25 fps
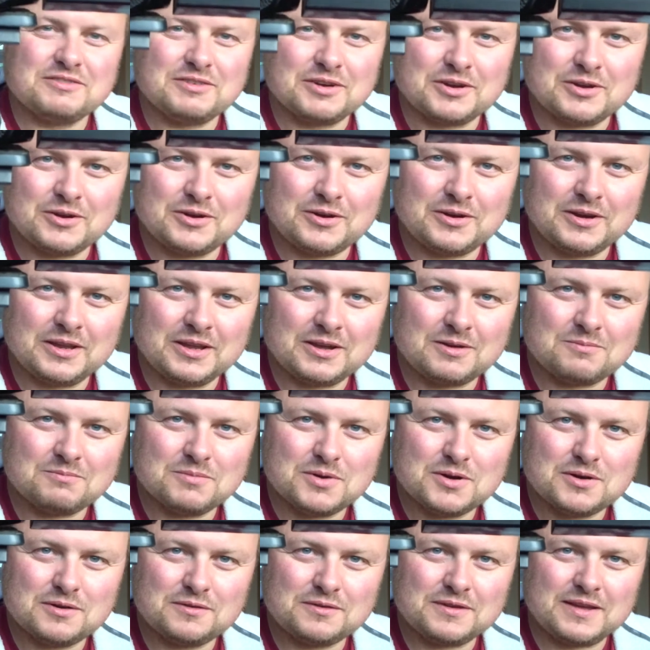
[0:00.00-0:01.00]
recording on
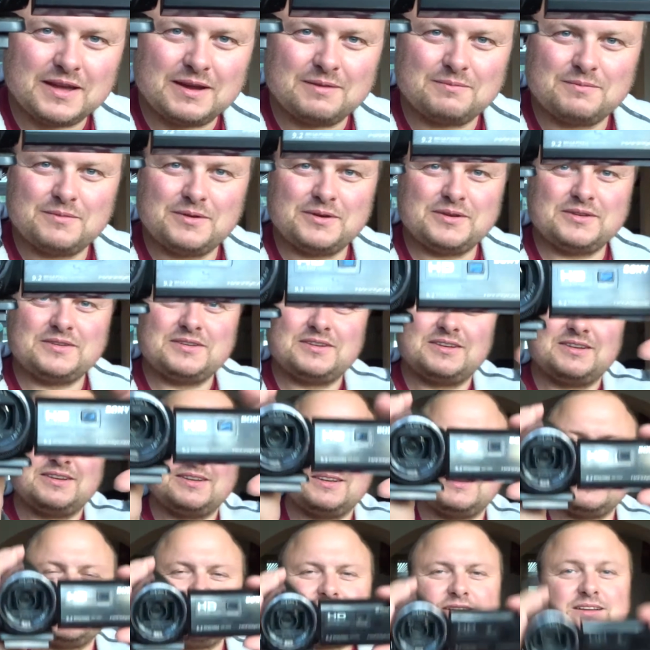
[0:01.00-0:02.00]
both cameras
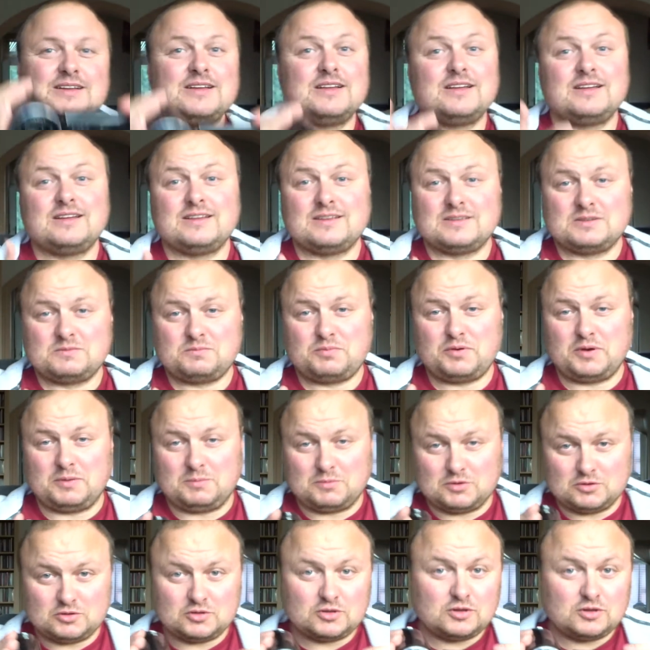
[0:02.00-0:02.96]
pretty much